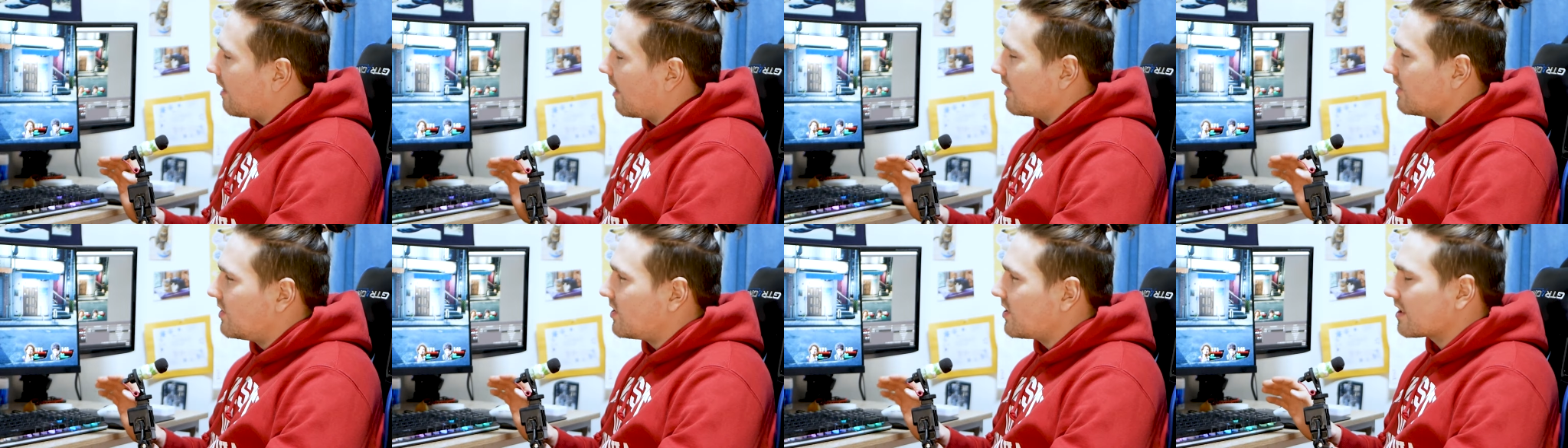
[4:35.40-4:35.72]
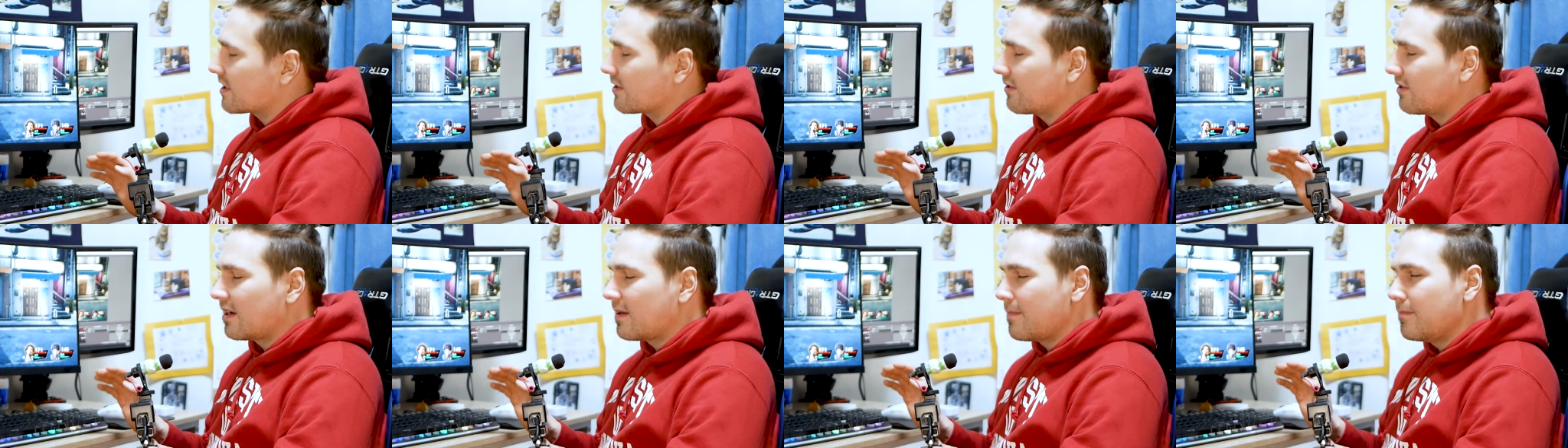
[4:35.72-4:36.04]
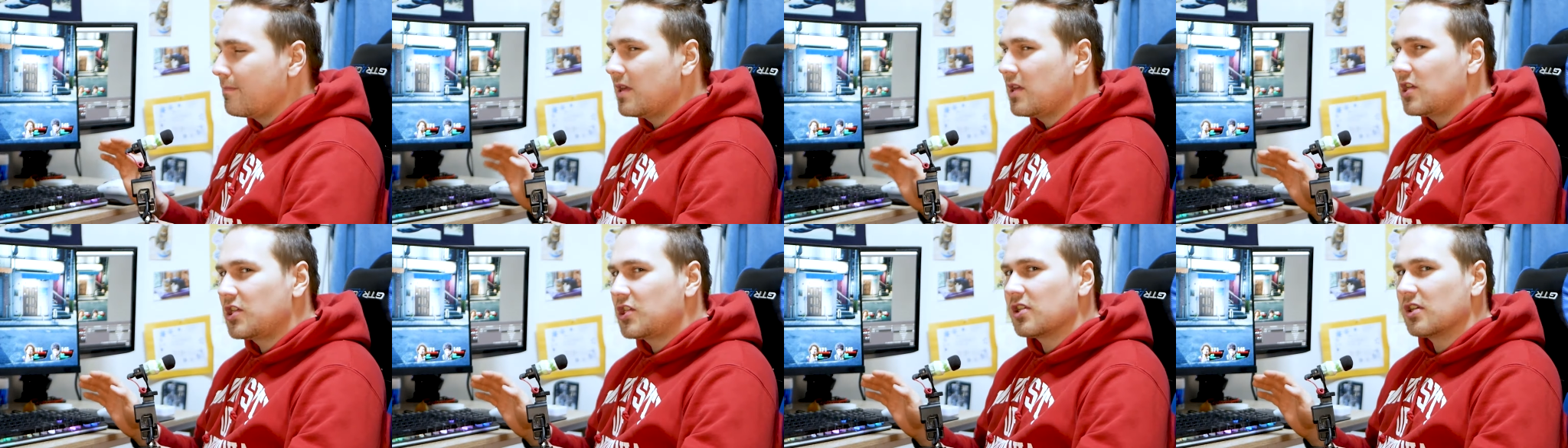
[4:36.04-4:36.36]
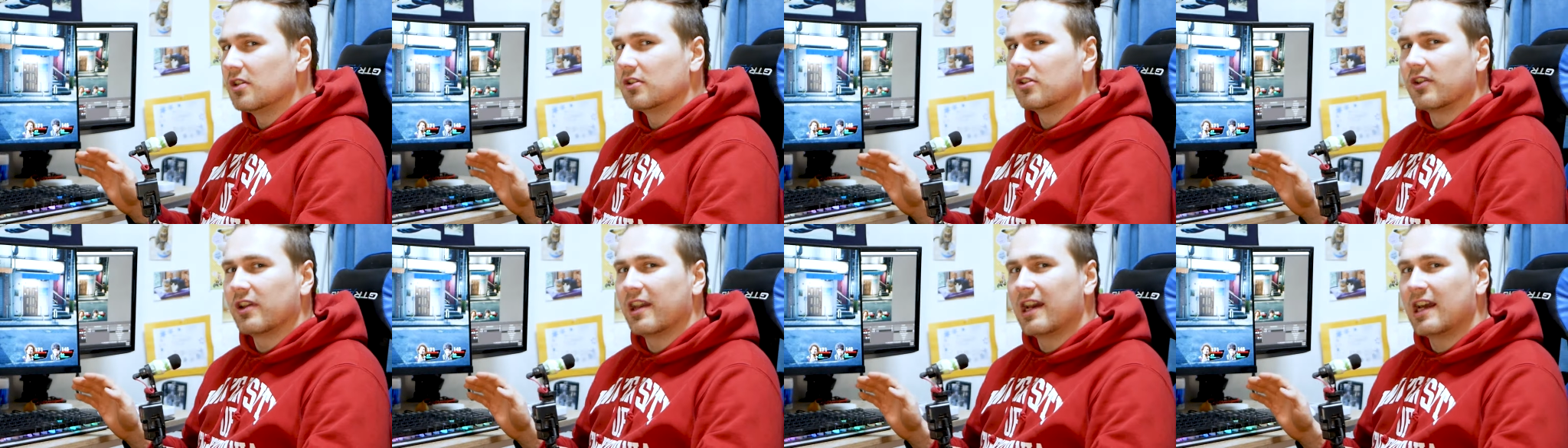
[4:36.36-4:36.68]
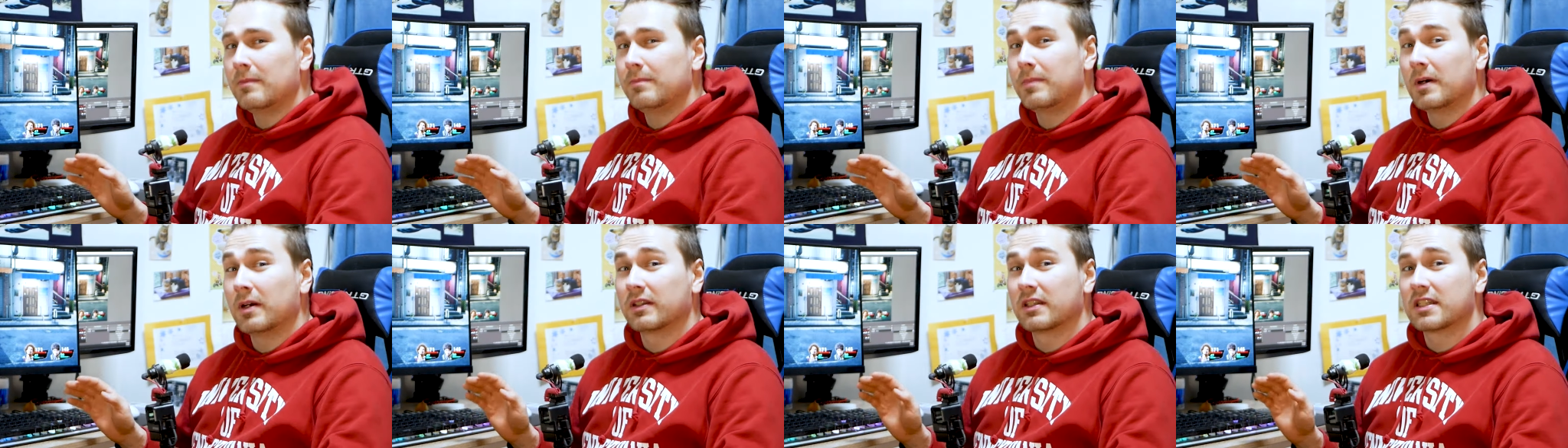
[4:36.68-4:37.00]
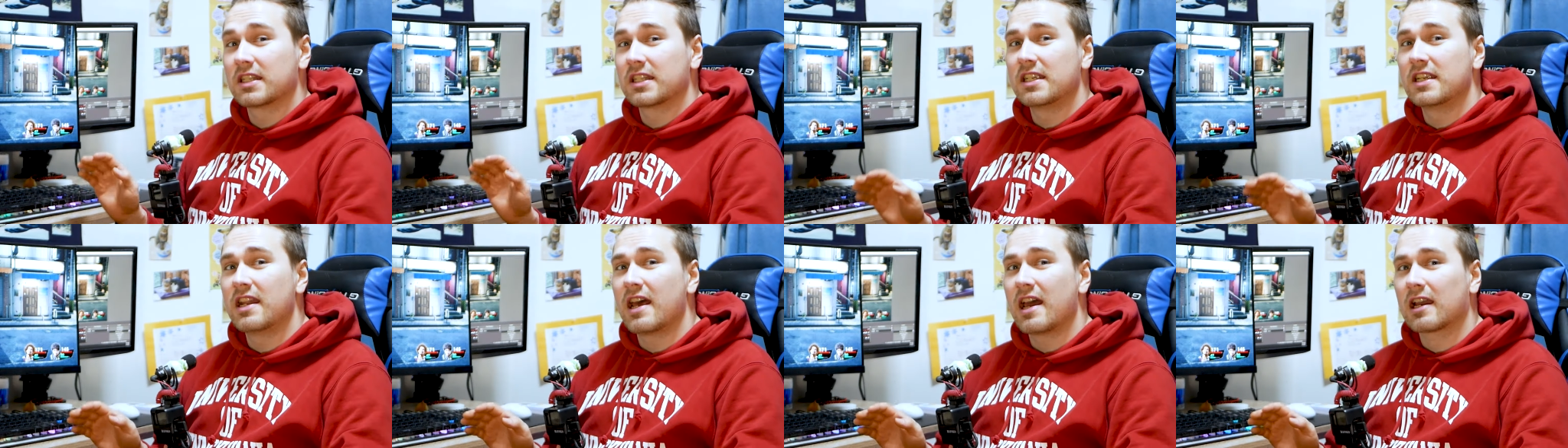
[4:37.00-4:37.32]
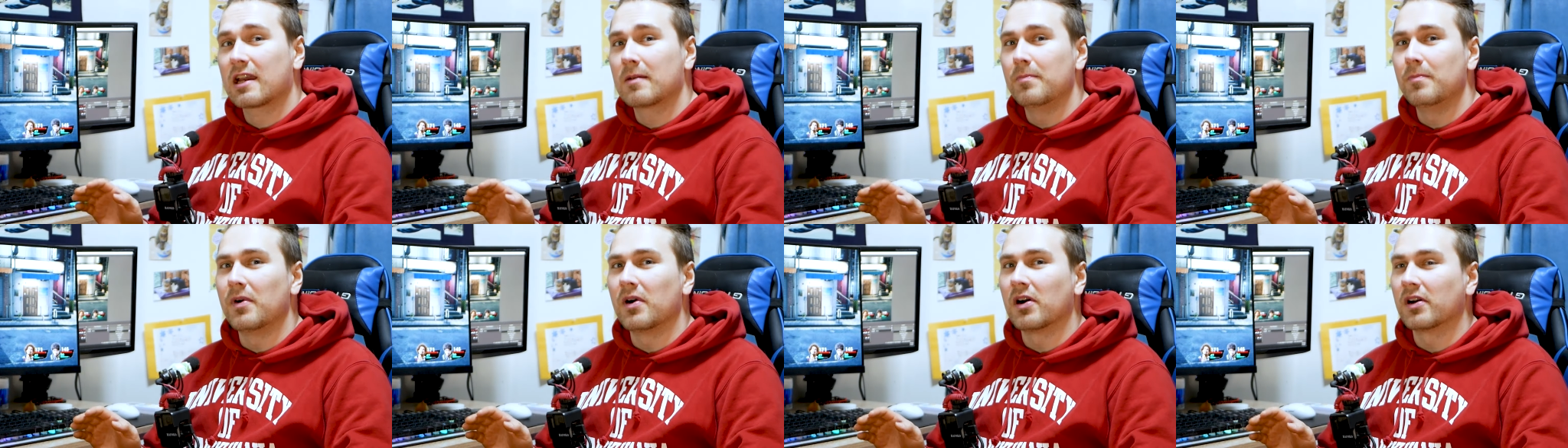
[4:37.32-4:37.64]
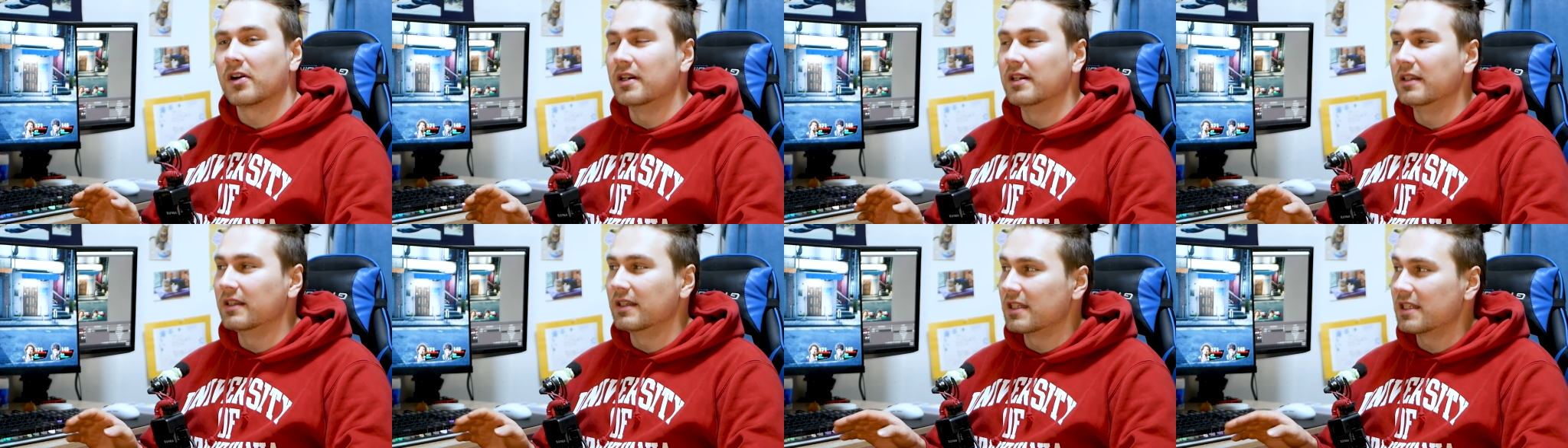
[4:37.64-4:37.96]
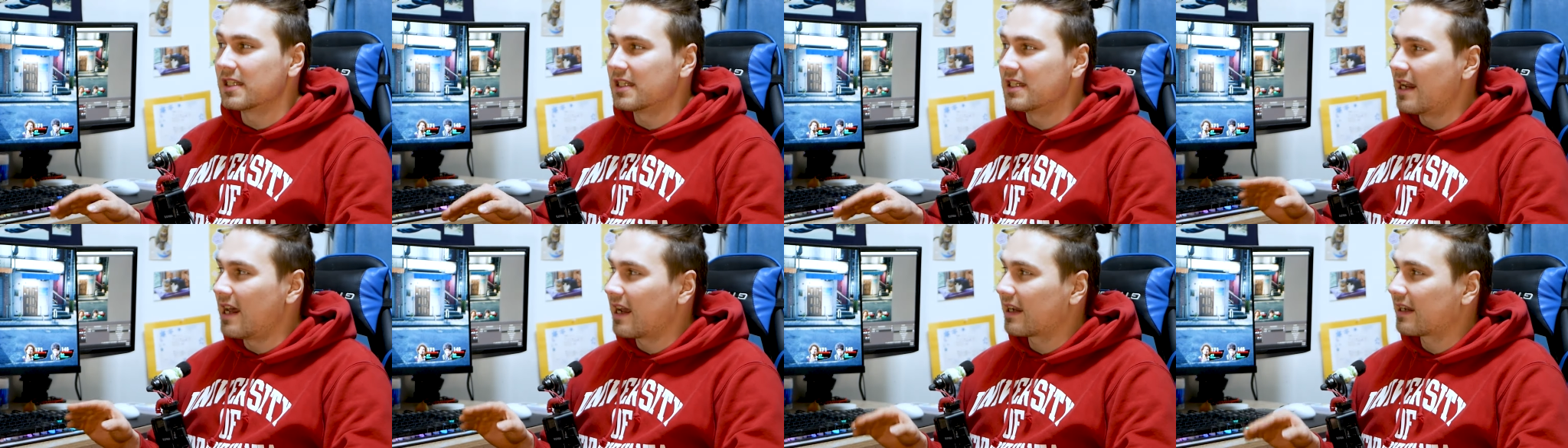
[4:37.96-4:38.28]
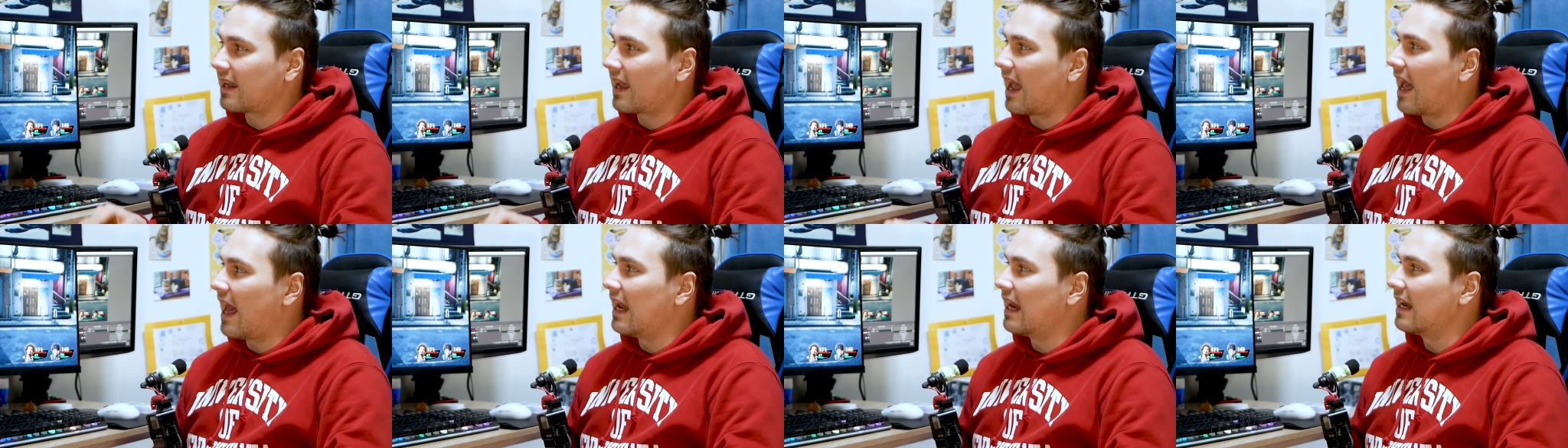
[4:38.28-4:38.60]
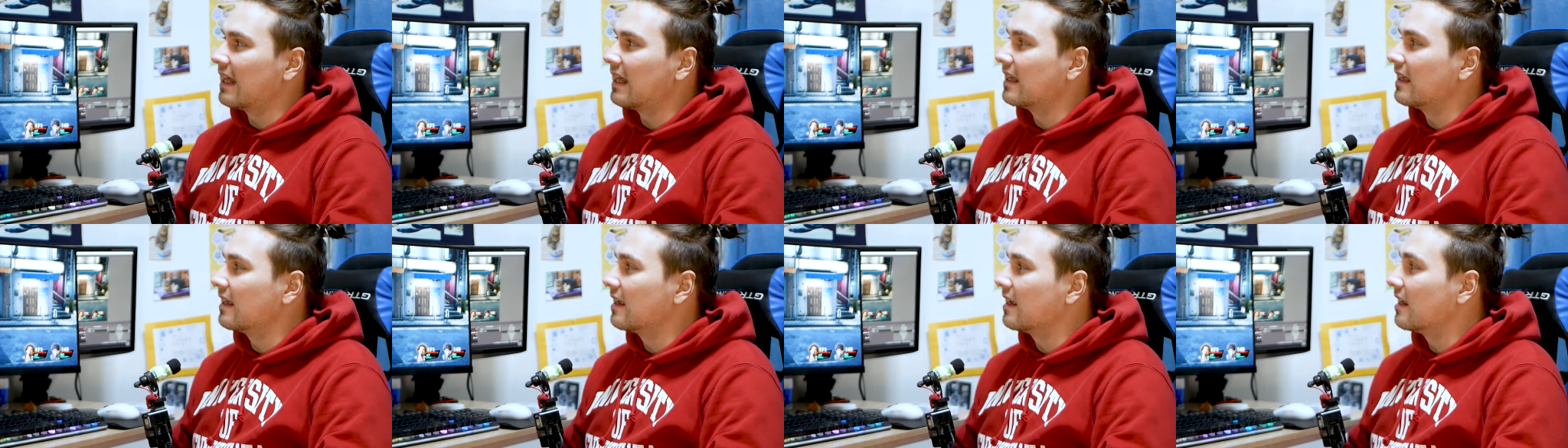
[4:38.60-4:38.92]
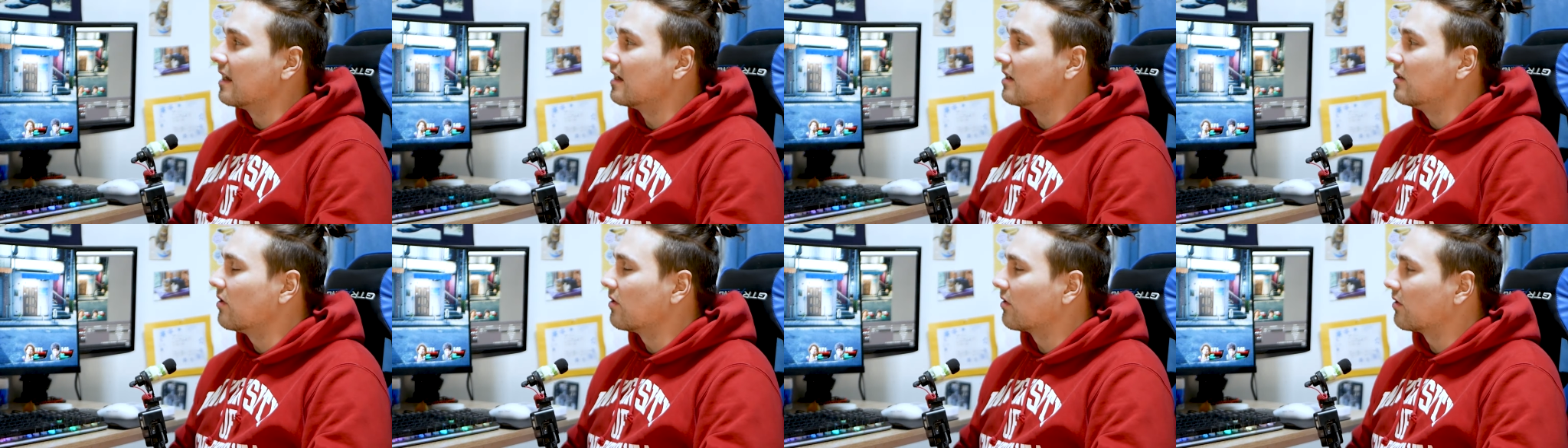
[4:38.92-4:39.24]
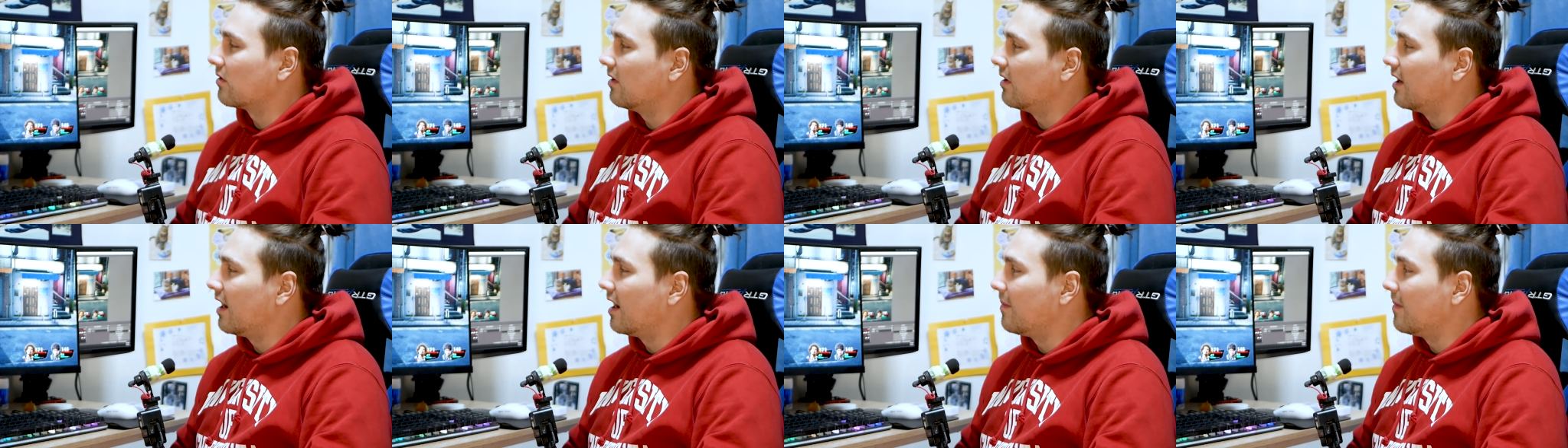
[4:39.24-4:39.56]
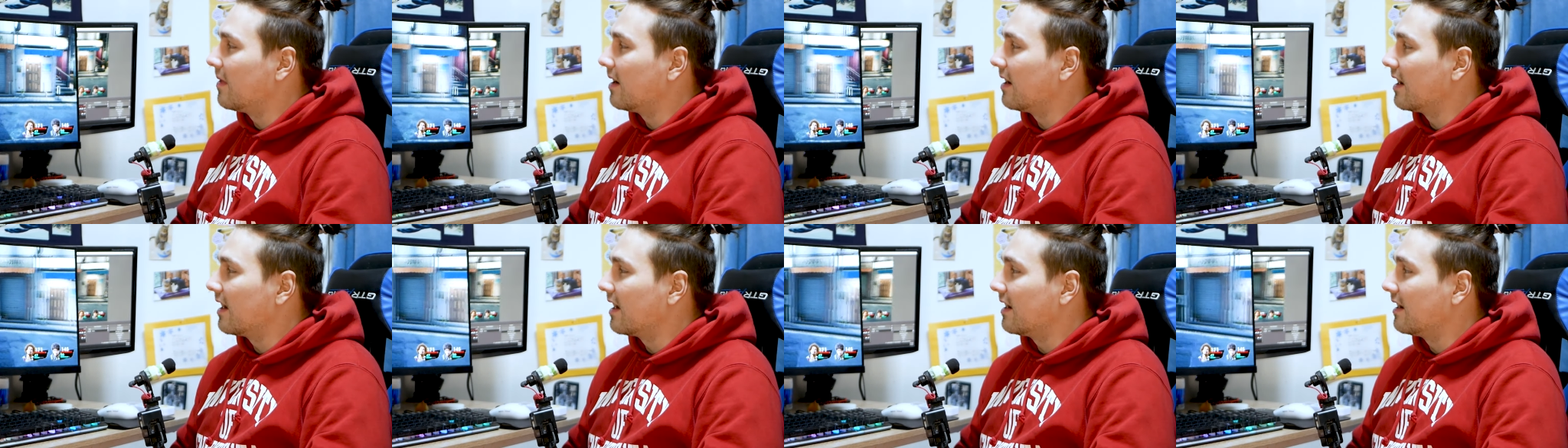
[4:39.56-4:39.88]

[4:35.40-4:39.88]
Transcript: I just got a mission to help out the snack bar in the snack alley in Yokohama,